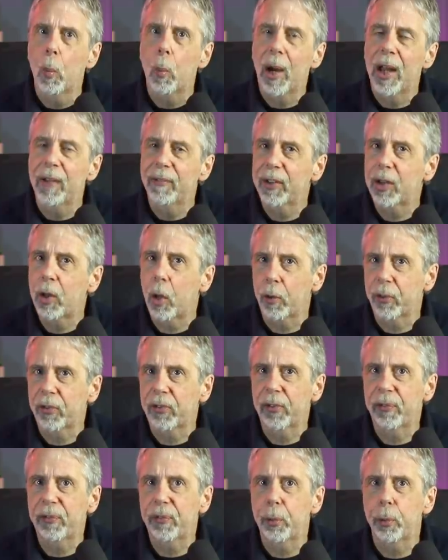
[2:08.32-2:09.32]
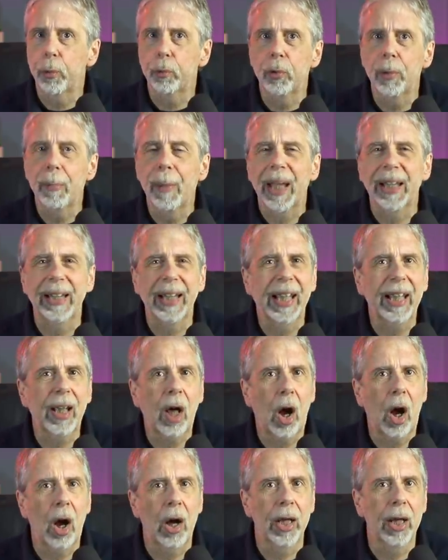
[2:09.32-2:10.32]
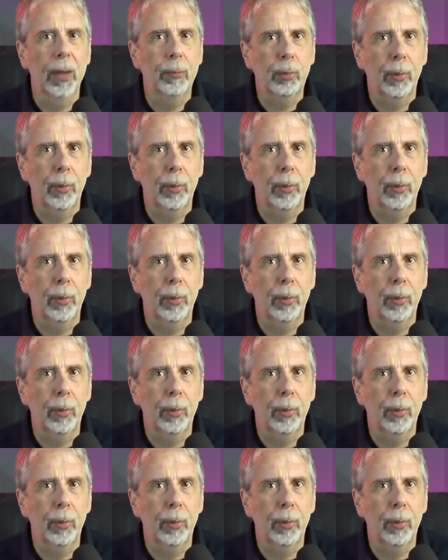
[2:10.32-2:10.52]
where the costs of food remain a higher